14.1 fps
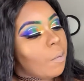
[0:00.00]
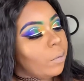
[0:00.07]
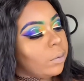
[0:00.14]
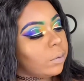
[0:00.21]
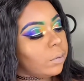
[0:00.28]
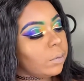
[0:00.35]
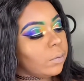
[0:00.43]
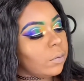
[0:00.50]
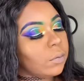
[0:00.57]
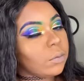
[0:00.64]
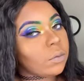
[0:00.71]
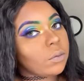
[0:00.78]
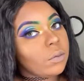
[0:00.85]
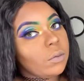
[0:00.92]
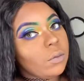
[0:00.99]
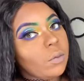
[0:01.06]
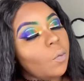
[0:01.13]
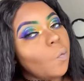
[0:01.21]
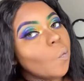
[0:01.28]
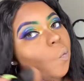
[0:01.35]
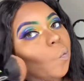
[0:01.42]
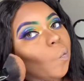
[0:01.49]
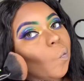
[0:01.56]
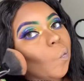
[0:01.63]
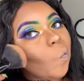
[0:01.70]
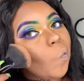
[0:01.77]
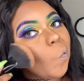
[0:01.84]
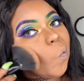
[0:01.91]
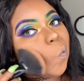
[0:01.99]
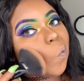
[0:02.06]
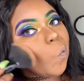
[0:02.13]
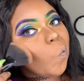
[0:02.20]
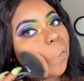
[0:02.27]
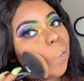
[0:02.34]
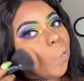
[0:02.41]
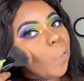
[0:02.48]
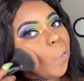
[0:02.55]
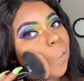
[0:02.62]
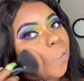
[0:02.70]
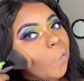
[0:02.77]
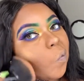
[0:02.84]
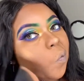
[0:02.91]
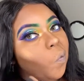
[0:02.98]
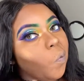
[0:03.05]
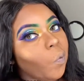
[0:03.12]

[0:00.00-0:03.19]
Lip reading: And that's Anastasia Beverly Hills Glow Kits